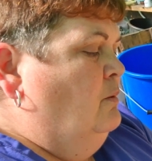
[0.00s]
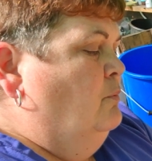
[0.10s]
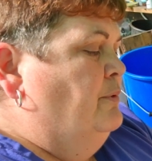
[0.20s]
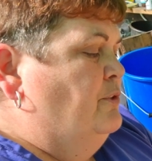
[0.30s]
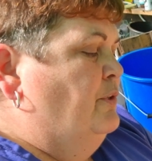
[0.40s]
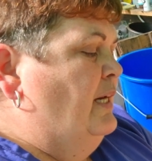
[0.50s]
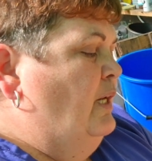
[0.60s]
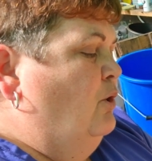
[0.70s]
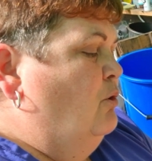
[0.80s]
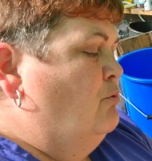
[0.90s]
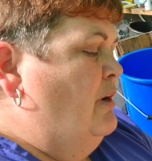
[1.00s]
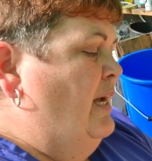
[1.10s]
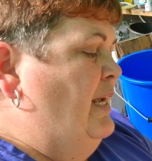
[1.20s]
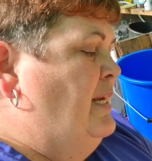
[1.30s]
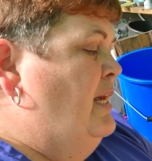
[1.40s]
We do get a lot of
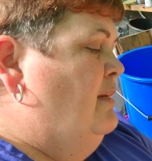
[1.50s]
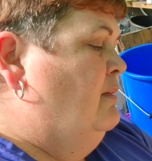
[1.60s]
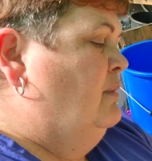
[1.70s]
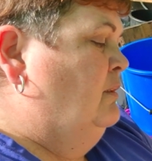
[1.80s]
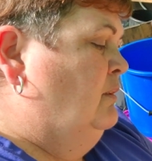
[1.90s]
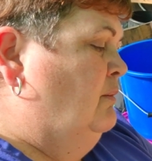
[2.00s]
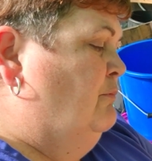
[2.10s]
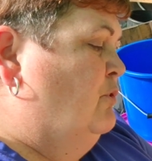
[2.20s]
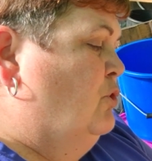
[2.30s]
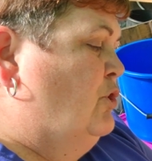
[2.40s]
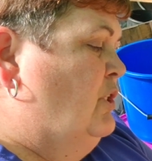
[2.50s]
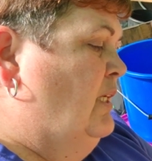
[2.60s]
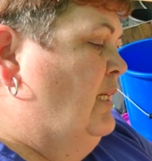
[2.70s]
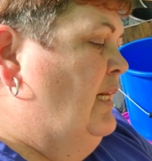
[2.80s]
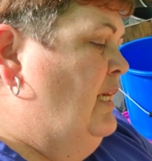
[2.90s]
rain,
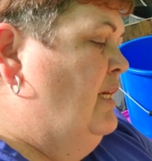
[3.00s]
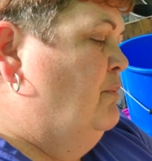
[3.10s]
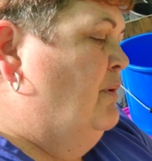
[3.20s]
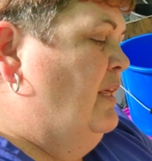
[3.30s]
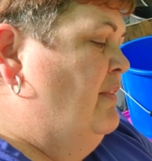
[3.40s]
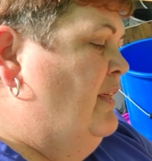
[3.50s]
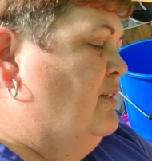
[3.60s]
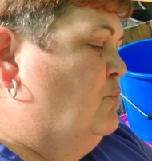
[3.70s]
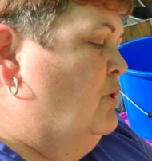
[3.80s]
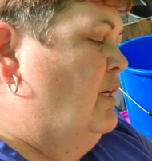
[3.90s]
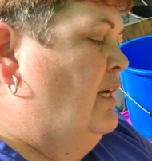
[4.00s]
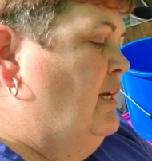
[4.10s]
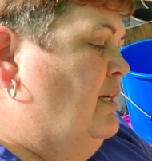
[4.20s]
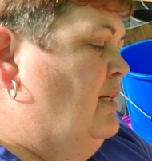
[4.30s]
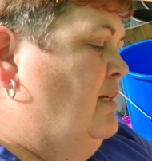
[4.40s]
unfortunately, but then that's why
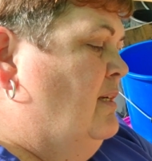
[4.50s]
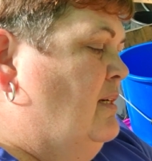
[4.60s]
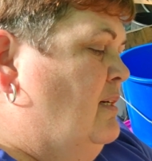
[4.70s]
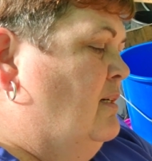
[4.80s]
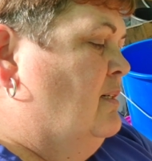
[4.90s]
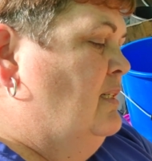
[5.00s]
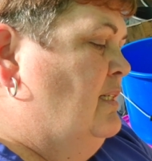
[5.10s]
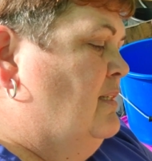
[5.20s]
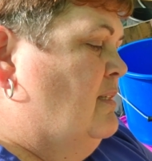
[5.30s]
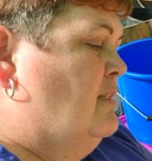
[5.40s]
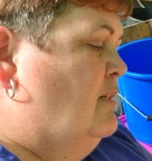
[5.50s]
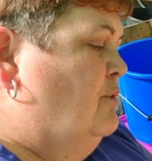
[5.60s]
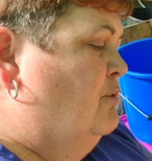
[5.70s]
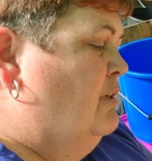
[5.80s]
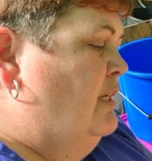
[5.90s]
Ireland is so
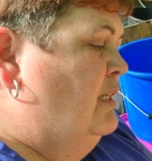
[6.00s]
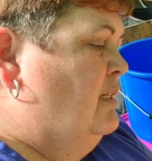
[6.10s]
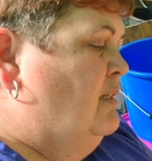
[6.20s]
green.